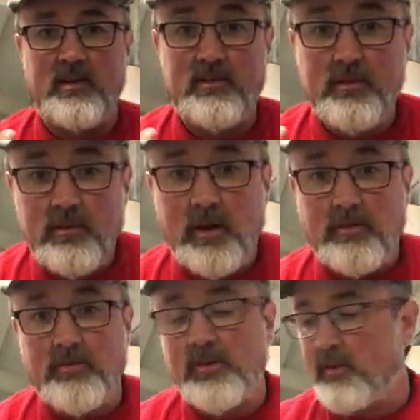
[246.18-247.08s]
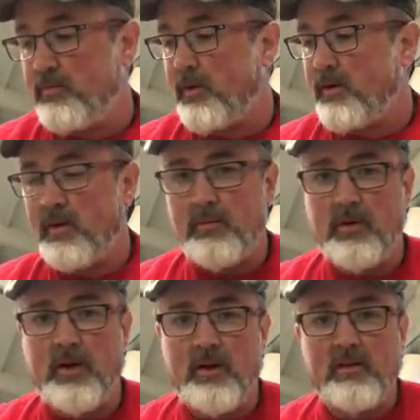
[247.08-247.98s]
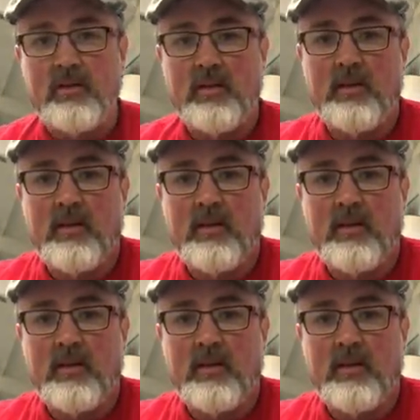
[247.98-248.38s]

a screwdriver for this particular brand,